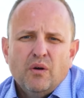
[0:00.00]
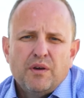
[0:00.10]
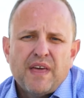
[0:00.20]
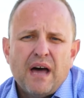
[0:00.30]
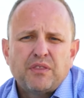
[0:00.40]

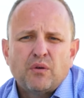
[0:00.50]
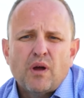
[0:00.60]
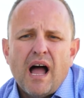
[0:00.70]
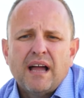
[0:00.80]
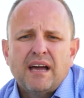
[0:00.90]
Without the
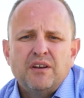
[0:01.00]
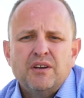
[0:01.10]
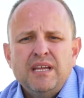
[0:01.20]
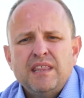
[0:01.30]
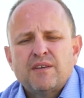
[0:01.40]
rock
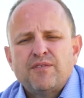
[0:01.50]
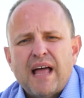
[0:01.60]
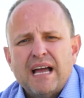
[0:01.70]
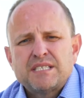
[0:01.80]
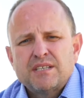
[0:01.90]
underneath, the
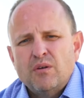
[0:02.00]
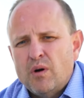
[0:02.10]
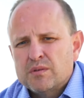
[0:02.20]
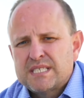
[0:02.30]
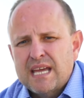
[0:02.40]
flagstone
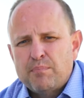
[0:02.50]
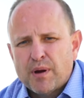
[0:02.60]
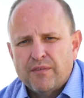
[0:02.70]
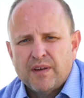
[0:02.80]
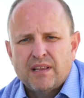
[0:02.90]
won't stay
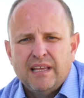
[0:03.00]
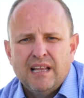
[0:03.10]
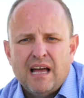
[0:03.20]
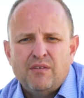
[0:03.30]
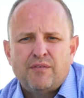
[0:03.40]
perfectly
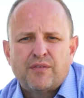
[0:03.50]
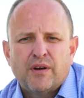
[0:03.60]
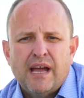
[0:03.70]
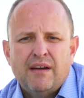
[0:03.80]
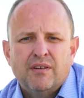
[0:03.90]
level
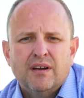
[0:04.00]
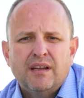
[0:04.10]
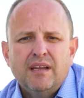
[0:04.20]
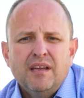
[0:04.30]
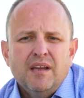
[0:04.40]
forever,
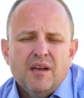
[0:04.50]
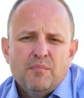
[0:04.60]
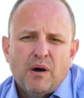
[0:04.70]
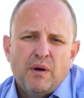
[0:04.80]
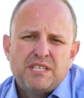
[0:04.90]

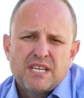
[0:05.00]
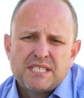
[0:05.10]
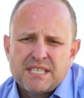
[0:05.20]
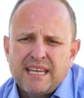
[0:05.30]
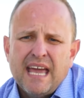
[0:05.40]
but with
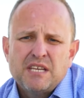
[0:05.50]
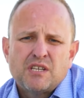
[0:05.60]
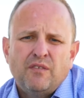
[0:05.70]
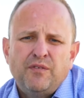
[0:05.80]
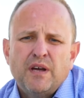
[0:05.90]
just
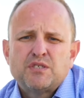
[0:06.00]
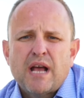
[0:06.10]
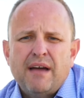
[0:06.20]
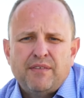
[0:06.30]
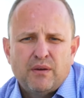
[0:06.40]
occasional foot
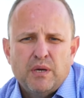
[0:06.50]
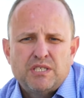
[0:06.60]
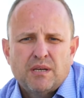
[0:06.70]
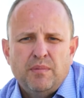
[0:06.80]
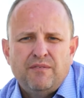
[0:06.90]
traffic, we
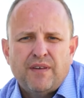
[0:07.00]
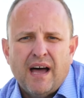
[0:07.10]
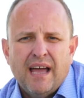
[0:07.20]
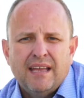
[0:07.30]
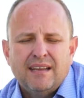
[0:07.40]
should be
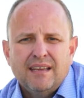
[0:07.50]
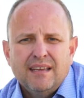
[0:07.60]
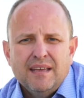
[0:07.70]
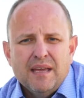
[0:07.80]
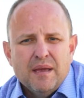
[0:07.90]
fine.
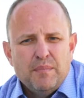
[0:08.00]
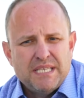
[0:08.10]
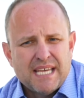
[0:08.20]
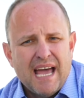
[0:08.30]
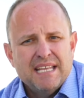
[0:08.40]

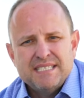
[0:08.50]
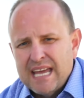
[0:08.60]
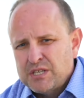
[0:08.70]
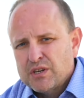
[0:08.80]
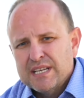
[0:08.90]
Besides,
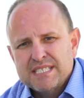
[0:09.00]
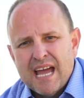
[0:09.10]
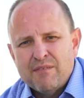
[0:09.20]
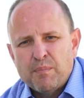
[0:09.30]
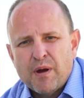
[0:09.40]
nature is
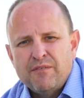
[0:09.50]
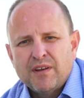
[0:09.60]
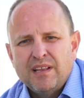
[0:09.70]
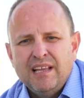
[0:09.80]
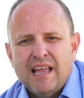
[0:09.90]
never
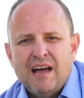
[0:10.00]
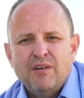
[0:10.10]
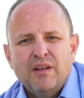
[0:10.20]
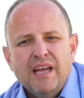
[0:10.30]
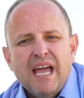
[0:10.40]
perfectly
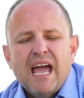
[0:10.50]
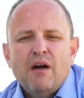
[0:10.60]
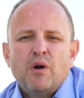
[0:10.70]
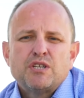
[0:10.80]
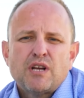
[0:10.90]
level,
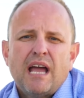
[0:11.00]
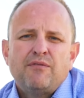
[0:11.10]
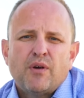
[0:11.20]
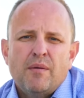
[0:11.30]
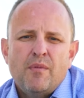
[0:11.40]
and we're trying
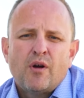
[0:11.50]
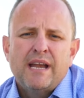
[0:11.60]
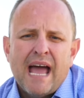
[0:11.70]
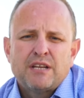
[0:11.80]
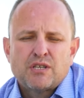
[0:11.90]
for a more
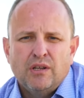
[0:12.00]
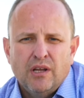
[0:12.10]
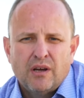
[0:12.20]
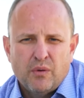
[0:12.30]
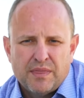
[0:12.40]
natural
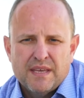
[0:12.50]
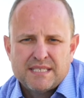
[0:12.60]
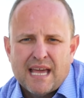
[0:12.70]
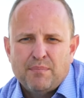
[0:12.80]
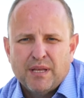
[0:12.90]
look with
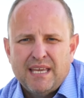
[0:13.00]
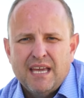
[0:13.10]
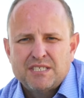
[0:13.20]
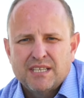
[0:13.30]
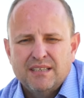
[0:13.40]
this
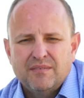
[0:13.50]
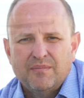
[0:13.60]
application.